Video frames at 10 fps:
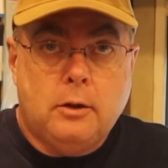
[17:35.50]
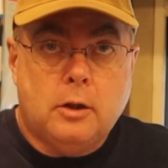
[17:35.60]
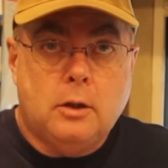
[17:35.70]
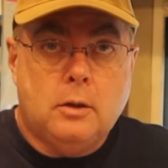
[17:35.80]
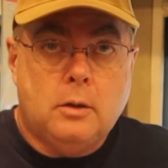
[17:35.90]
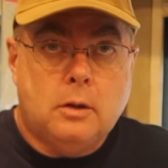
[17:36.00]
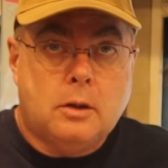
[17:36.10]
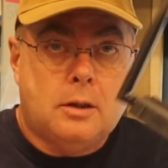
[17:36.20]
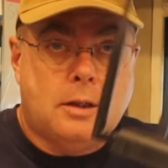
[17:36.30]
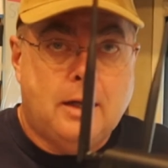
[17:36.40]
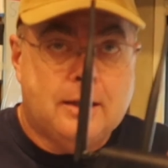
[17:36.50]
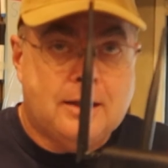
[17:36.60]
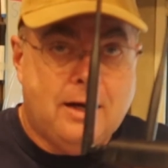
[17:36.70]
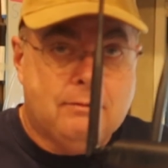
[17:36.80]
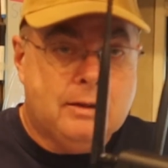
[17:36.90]
you can
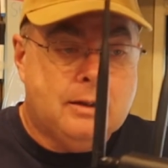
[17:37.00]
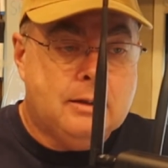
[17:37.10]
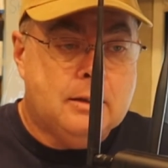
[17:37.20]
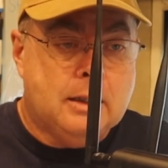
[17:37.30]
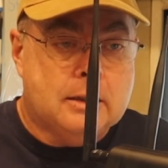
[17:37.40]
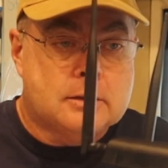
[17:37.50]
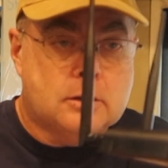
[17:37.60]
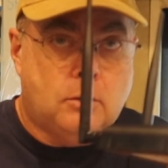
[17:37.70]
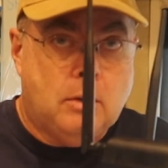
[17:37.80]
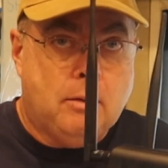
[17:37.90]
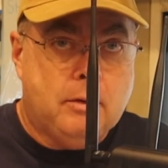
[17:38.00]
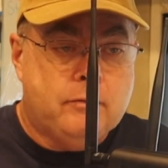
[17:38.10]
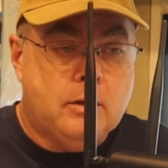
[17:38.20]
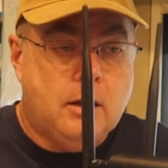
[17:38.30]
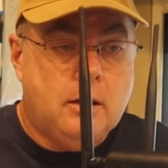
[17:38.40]
connect everything to this. So what
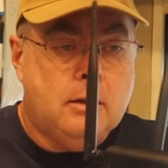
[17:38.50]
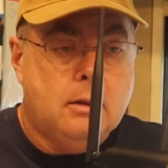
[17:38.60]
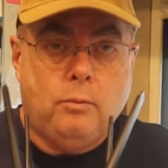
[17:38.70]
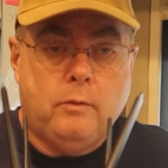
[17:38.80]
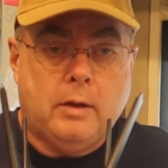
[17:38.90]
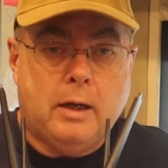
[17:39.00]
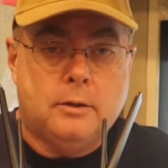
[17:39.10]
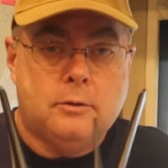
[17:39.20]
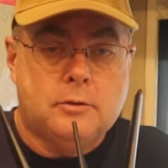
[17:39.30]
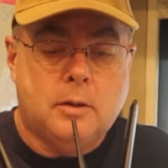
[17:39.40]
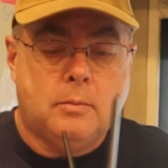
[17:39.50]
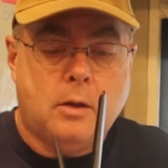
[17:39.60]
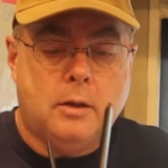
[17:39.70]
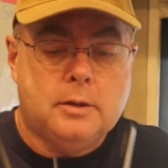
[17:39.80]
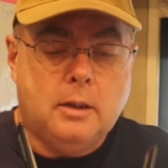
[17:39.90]
we've done, we've got our 2 SIM
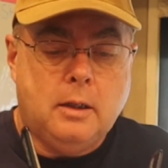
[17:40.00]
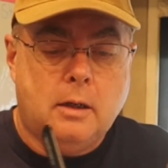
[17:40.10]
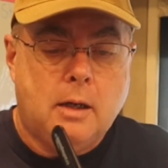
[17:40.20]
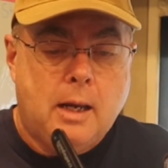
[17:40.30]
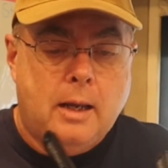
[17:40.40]
cards in here.